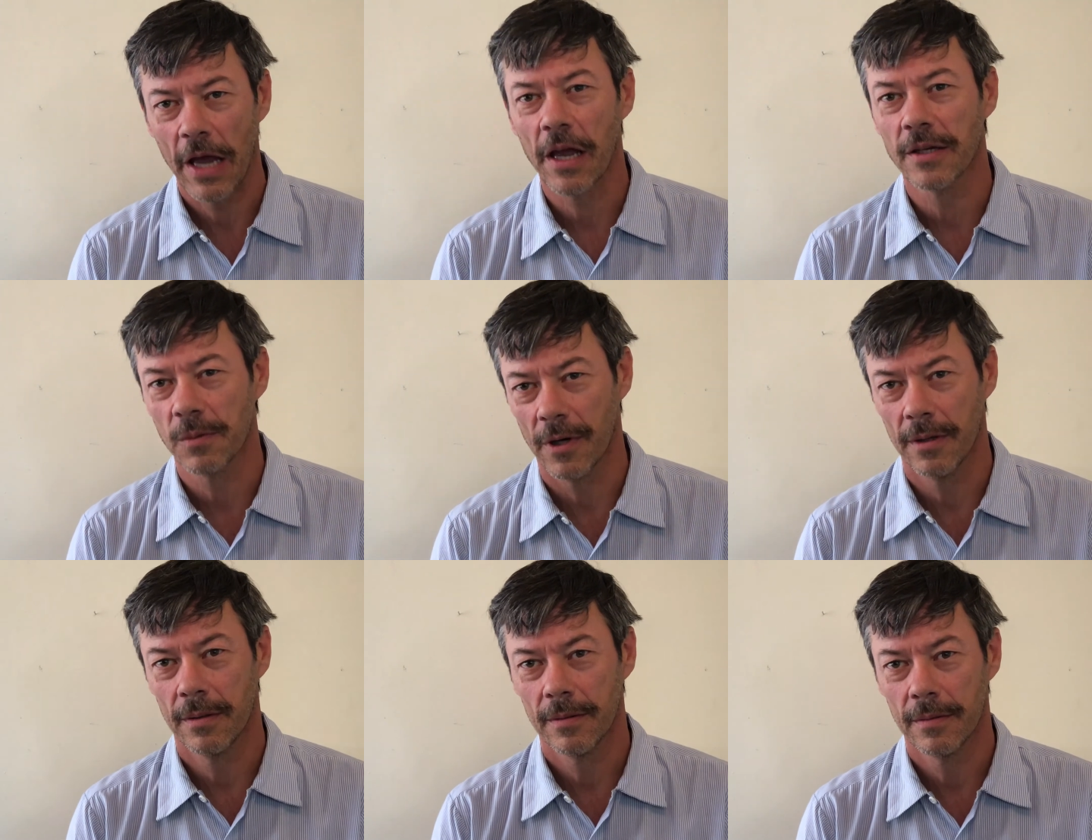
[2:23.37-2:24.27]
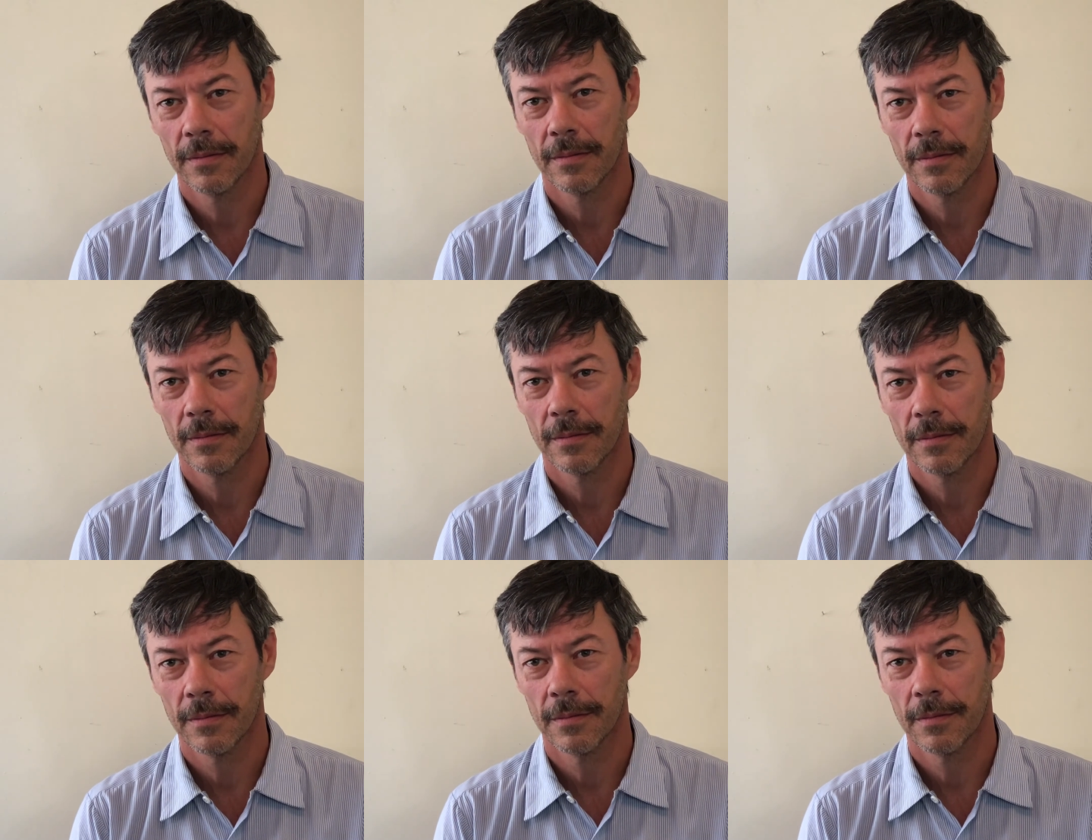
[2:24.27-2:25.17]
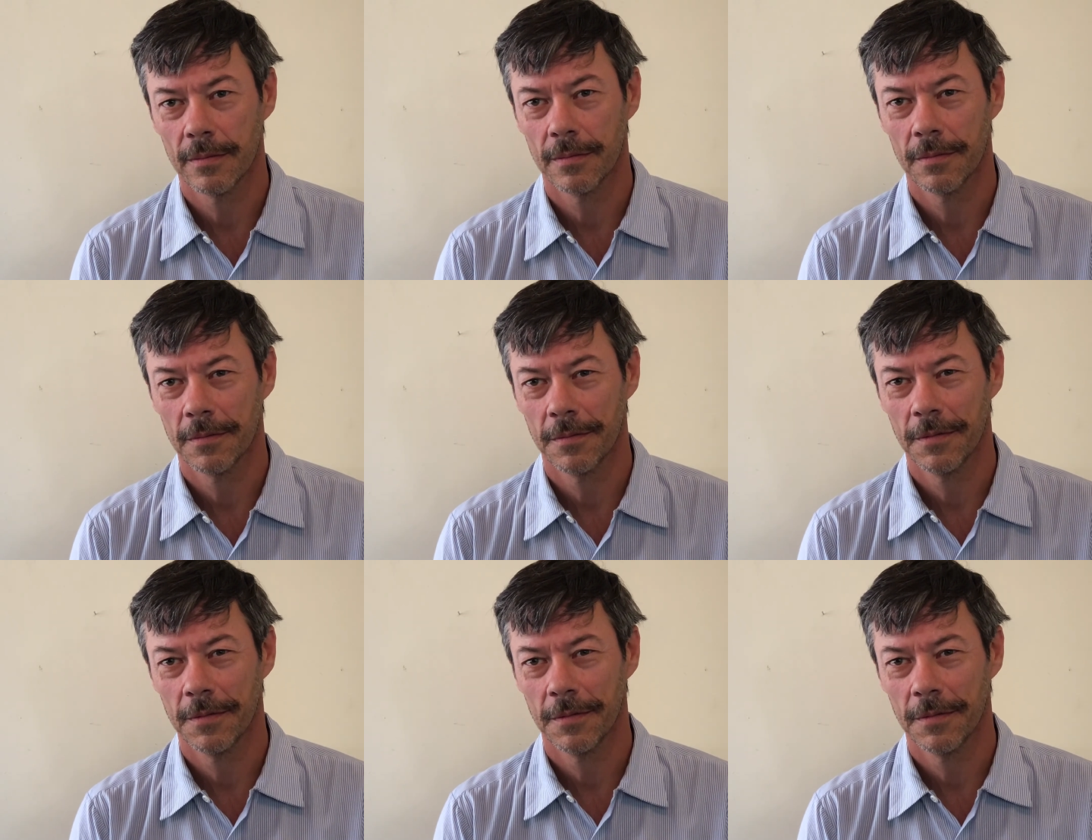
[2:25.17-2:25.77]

And guess what? What?